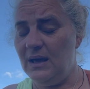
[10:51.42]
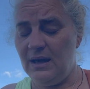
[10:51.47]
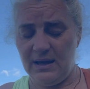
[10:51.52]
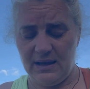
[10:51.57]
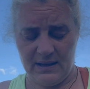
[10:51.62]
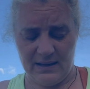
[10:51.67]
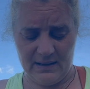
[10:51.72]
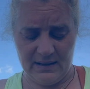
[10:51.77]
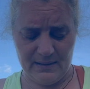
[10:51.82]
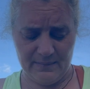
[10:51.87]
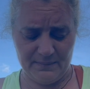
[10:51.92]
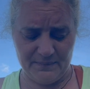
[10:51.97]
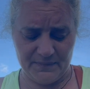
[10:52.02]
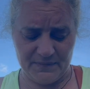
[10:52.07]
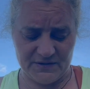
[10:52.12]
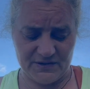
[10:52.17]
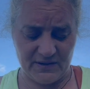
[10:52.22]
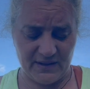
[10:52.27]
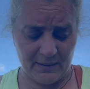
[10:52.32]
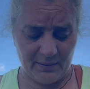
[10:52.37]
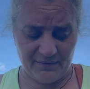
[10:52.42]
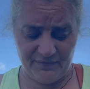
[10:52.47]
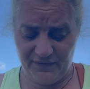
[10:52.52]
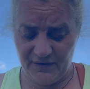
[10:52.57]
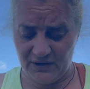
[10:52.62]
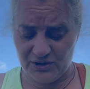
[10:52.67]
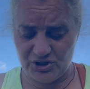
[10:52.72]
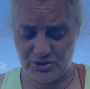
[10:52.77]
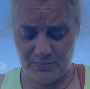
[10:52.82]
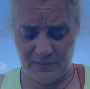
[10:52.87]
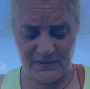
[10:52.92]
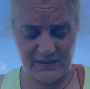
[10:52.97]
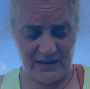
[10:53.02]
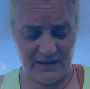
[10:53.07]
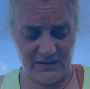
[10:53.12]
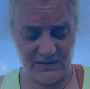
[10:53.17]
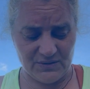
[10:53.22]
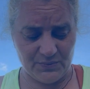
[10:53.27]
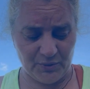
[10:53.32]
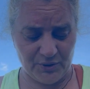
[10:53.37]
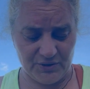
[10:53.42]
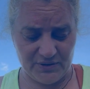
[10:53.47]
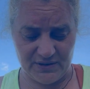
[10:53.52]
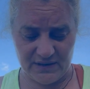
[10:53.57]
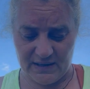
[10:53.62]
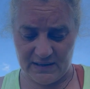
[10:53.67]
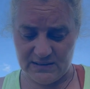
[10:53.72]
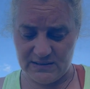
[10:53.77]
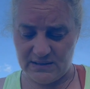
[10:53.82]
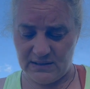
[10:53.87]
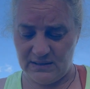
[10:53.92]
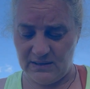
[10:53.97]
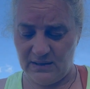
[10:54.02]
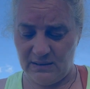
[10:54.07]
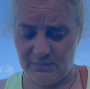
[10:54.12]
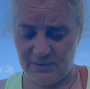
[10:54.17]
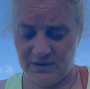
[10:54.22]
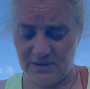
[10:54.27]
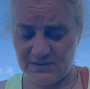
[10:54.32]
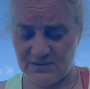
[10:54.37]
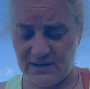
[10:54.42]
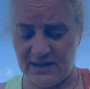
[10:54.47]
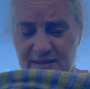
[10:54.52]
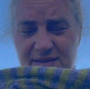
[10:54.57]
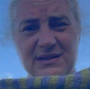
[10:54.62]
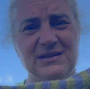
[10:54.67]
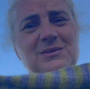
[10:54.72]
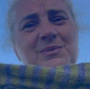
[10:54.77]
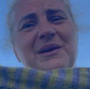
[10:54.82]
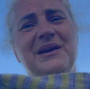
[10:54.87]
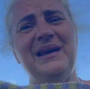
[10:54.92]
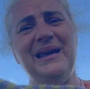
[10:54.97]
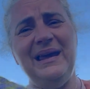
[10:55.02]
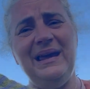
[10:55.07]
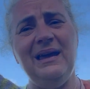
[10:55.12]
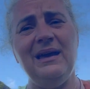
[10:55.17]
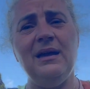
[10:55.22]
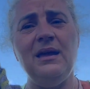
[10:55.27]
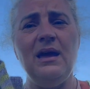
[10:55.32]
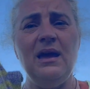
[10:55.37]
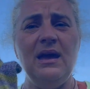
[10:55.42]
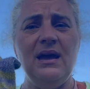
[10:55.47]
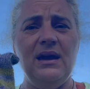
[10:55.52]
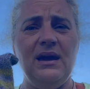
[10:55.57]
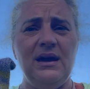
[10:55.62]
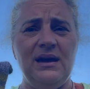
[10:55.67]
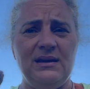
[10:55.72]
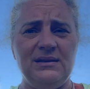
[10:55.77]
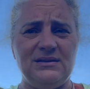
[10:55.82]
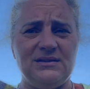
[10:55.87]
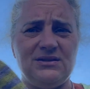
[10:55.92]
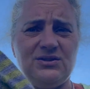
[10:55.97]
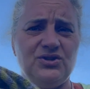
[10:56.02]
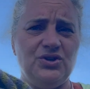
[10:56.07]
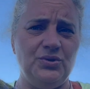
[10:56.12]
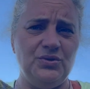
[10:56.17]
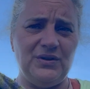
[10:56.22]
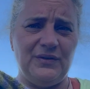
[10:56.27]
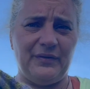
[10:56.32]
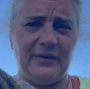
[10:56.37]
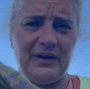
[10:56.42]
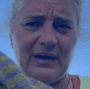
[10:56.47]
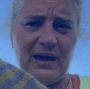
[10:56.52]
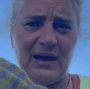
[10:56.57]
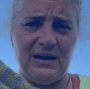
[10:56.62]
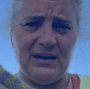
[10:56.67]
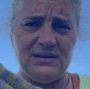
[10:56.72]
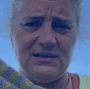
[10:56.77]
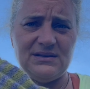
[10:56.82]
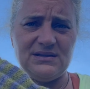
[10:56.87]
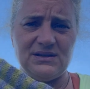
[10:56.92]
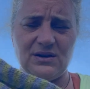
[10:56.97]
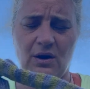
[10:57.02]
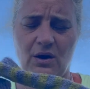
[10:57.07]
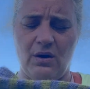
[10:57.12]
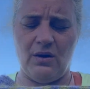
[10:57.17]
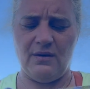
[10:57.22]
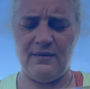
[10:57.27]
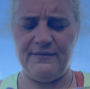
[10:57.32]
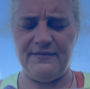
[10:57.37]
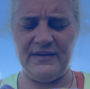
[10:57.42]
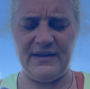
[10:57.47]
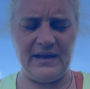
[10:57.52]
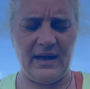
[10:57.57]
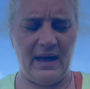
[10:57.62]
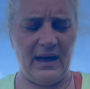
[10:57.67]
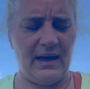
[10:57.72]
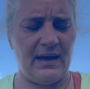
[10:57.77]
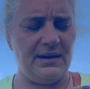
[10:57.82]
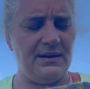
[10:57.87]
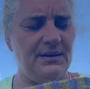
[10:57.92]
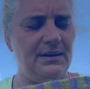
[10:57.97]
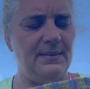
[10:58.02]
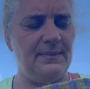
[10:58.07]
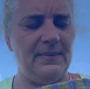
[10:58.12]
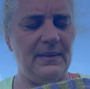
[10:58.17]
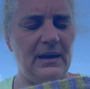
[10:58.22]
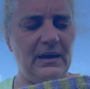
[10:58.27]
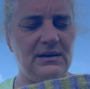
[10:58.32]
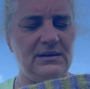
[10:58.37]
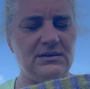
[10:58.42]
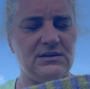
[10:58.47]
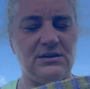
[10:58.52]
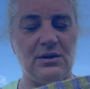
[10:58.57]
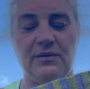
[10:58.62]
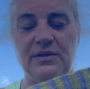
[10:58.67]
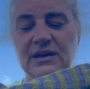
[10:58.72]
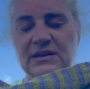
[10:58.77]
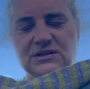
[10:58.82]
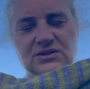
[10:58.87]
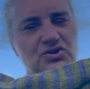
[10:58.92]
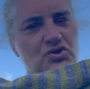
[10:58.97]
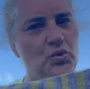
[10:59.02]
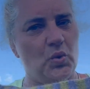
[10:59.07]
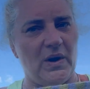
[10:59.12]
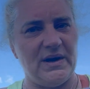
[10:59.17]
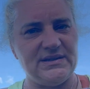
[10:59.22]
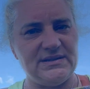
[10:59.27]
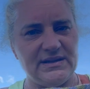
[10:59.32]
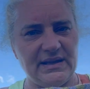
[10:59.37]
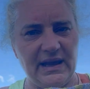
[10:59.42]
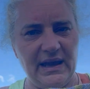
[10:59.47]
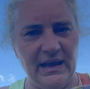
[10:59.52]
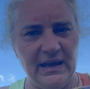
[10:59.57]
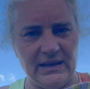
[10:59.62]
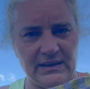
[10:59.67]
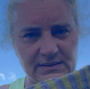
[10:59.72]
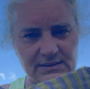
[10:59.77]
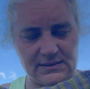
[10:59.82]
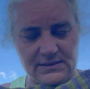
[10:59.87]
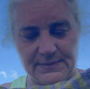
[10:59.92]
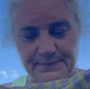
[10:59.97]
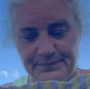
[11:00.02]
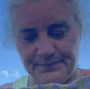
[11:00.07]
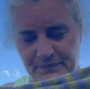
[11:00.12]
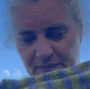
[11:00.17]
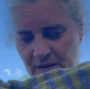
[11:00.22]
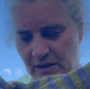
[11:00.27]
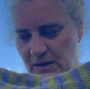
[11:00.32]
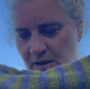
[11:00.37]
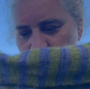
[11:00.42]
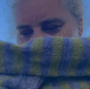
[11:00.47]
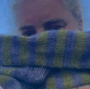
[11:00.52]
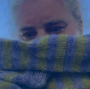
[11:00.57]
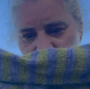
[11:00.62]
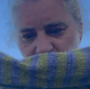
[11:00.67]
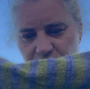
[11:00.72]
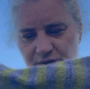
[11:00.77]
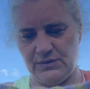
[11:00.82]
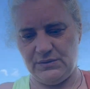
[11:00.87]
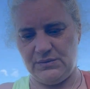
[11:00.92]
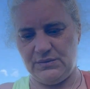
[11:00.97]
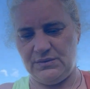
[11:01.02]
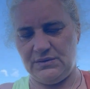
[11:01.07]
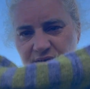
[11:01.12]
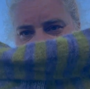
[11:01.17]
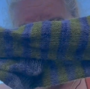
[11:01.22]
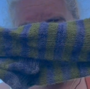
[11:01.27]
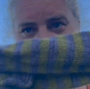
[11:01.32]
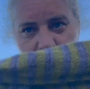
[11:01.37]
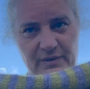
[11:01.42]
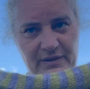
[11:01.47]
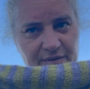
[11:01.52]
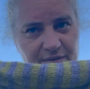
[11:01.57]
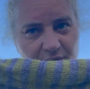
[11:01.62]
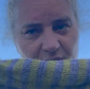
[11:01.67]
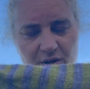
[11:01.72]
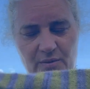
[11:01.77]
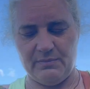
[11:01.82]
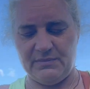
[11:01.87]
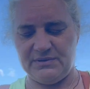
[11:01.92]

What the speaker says: So they were finished, but the ends weren't darned in, and because like this one here, it's 2 different colours of yarn, so there's twice the ends to deal with on